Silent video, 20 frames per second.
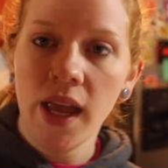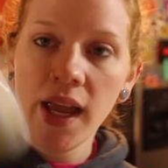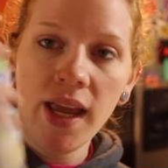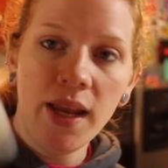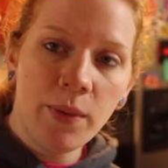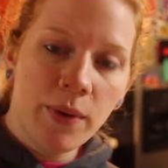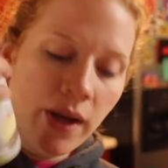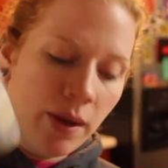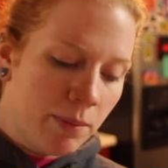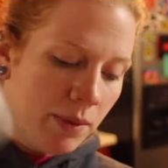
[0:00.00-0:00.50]

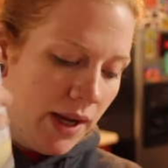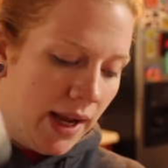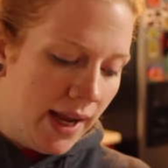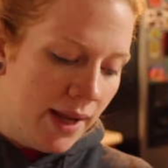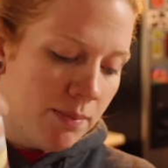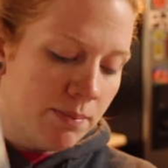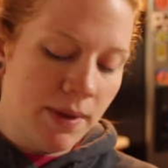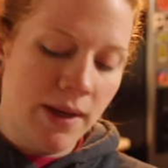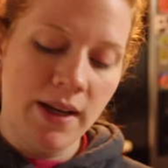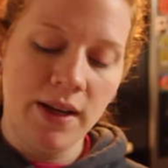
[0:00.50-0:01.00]
anyway, I'm going to
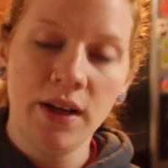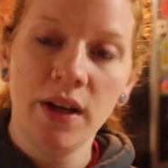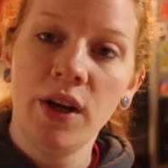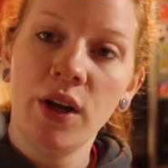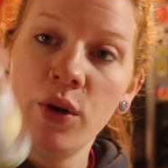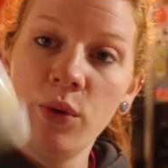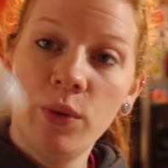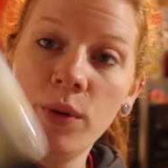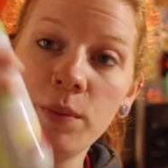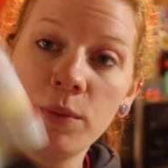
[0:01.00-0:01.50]
add my
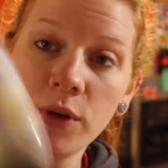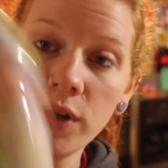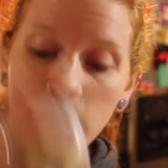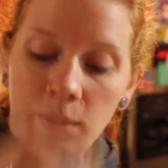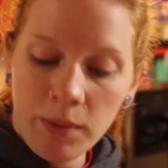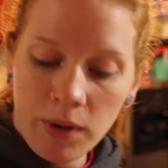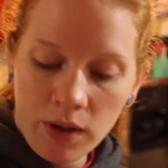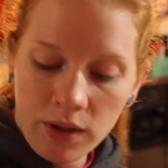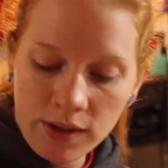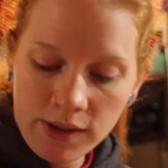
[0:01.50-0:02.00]
whipped
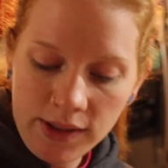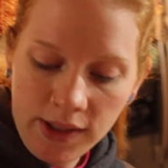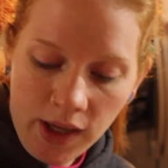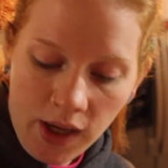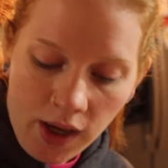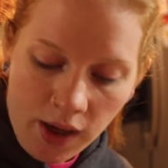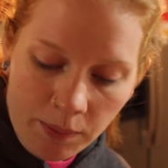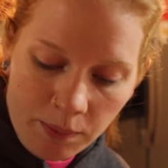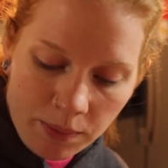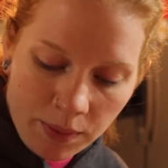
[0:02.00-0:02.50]
cream on
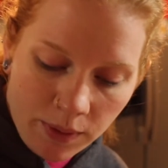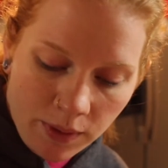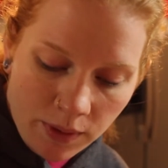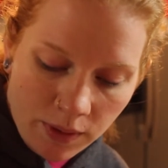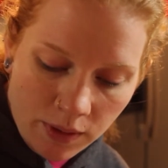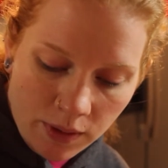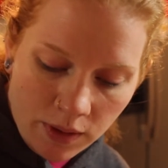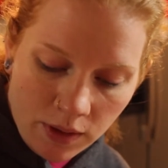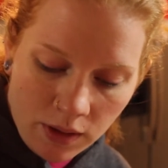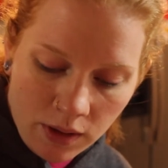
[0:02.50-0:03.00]
top.
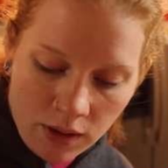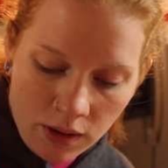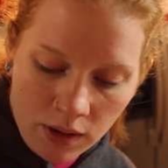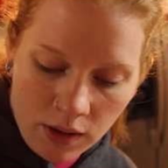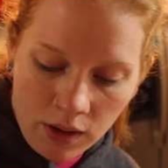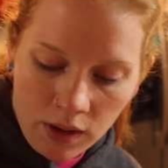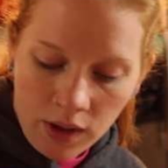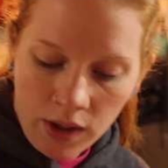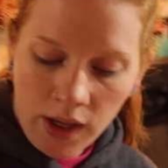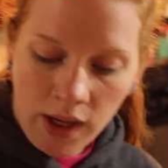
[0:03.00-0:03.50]

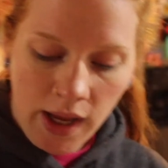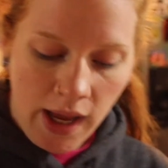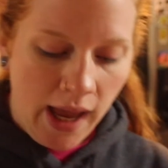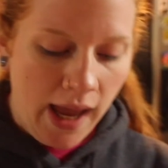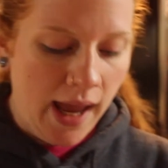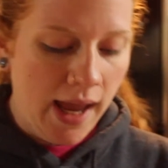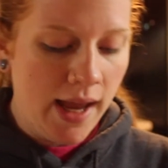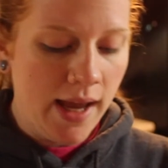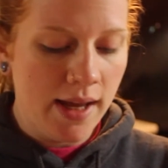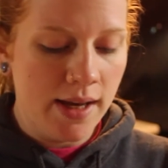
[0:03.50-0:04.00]

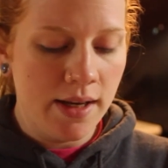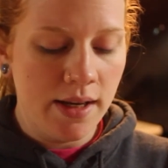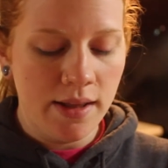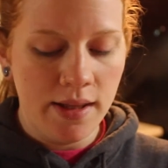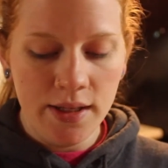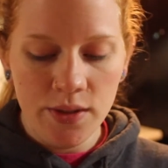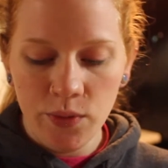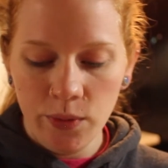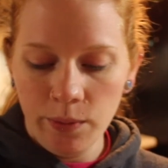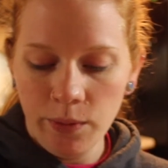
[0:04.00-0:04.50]
And
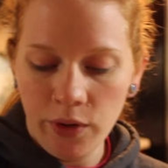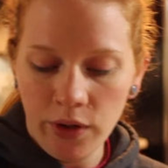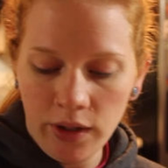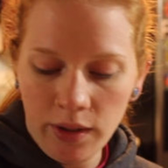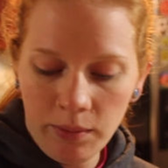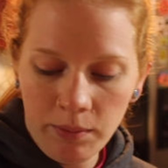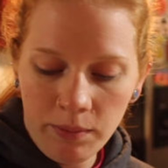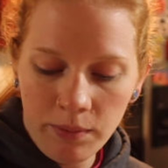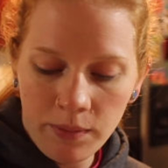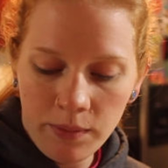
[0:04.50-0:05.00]
this whipped
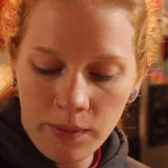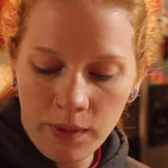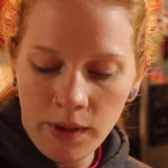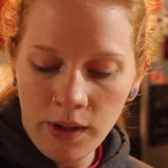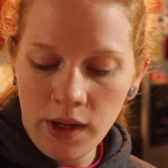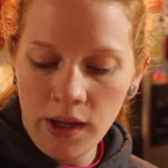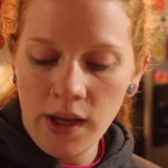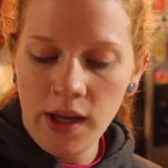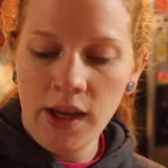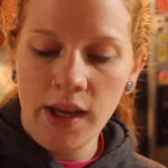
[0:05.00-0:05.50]
cream
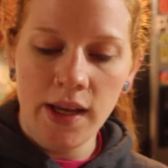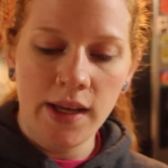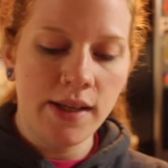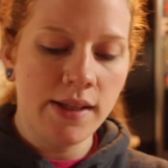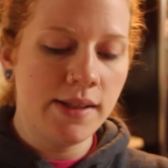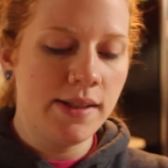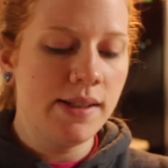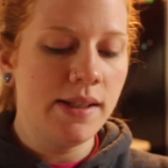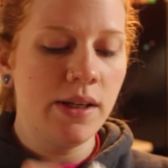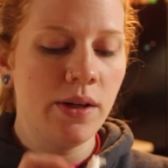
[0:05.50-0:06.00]

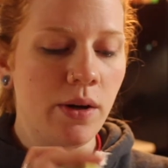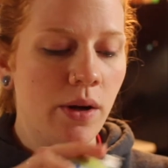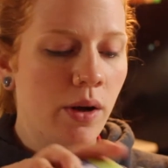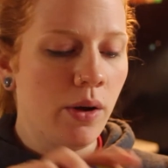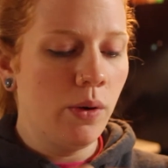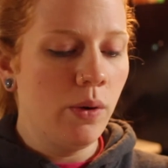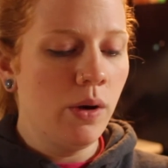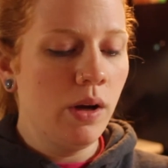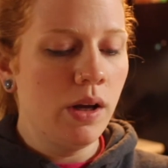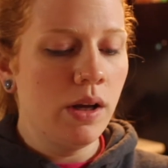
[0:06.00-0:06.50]
is
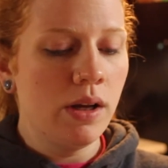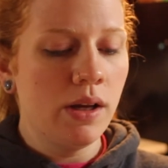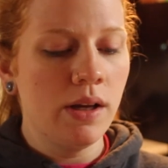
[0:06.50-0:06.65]
0